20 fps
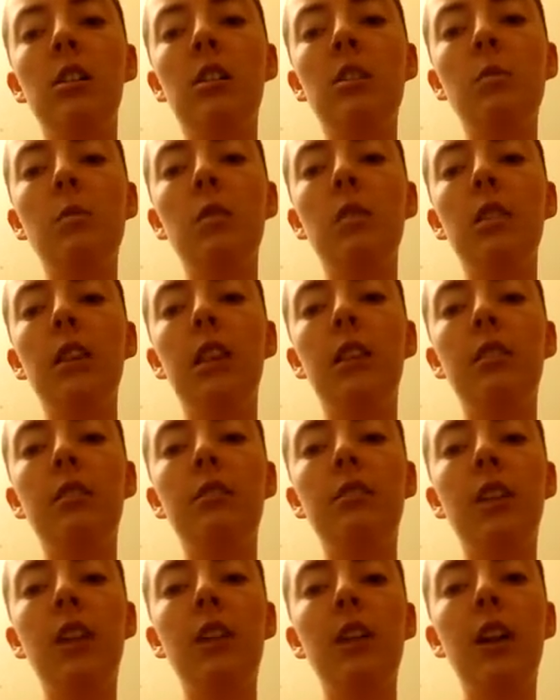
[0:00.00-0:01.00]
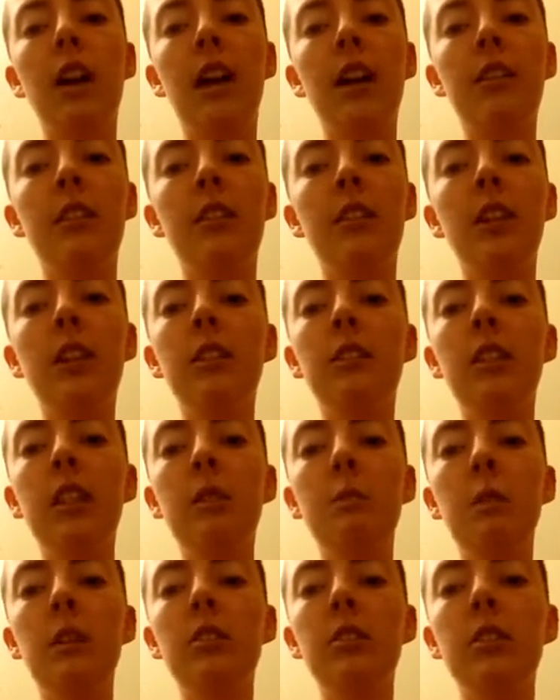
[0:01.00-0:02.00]
To believe that there are
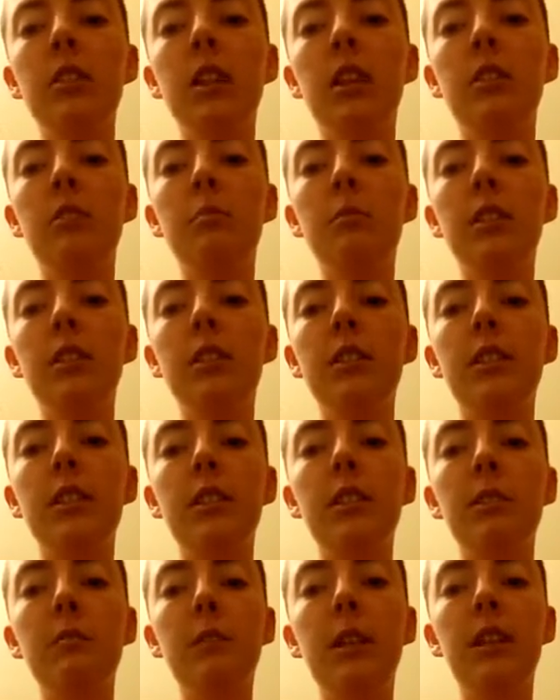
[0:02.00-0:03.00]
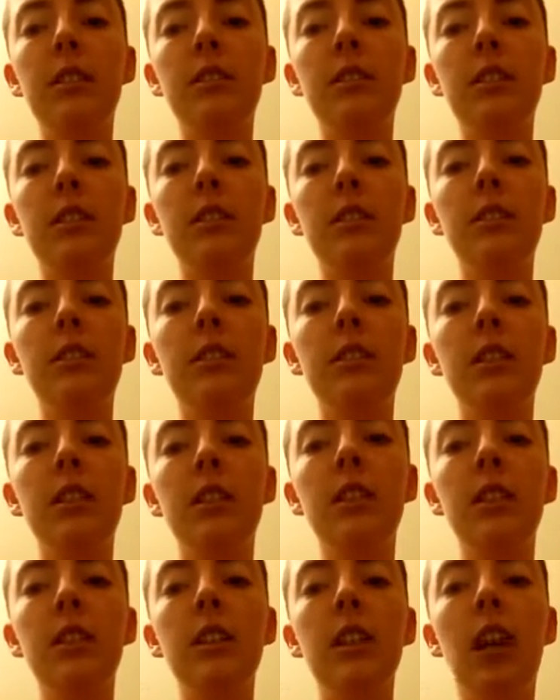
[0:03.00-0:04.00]
deep underground military bases
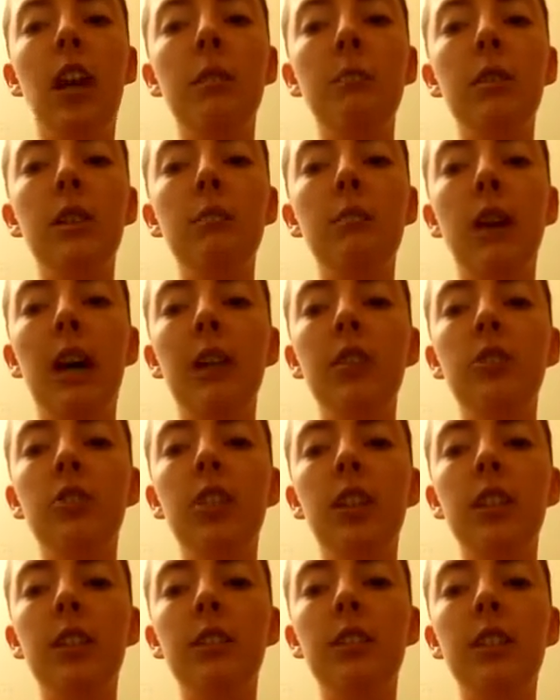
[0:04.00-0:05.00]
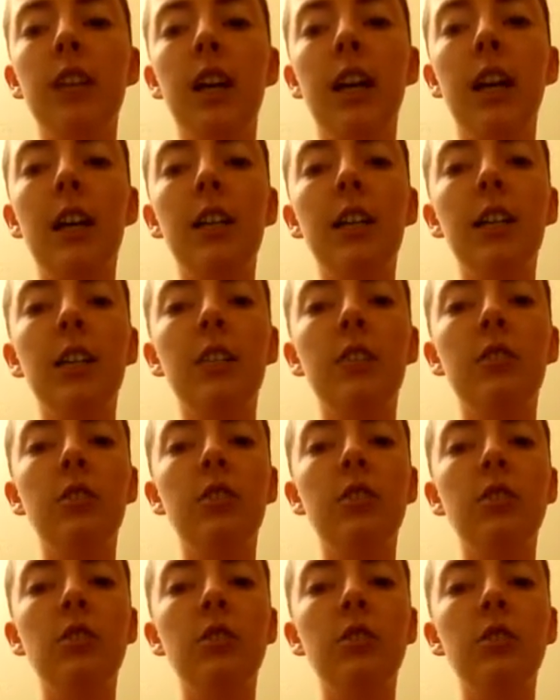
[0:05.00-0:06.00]
that commit mass genocide
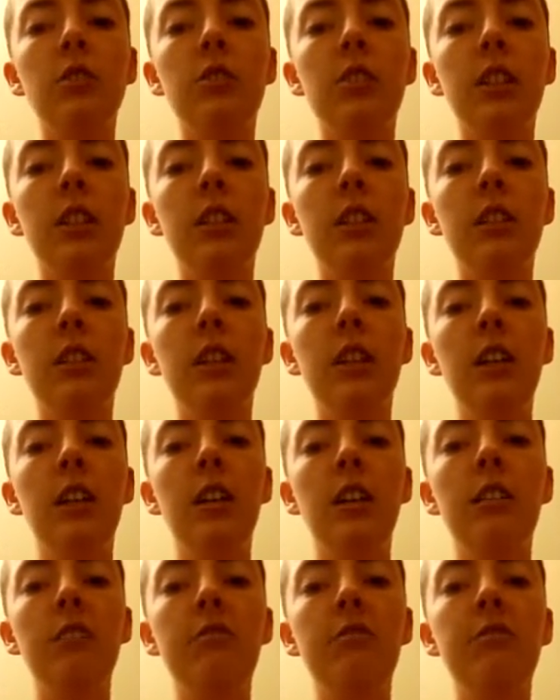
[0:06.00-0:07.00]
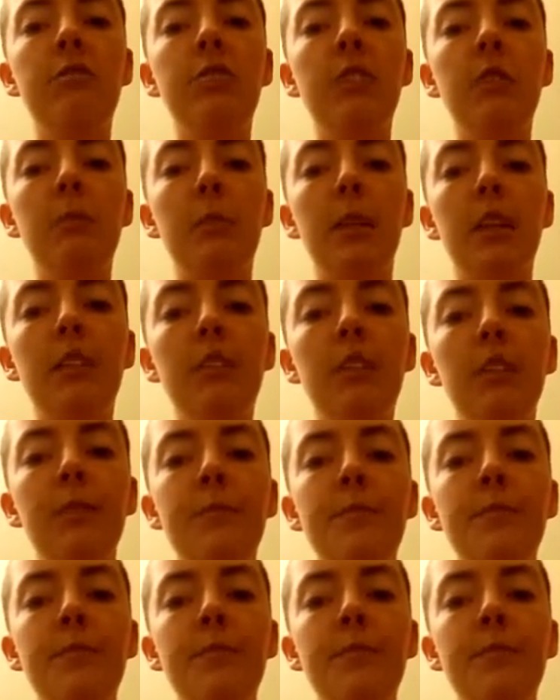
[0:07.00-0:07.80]
against children, film it,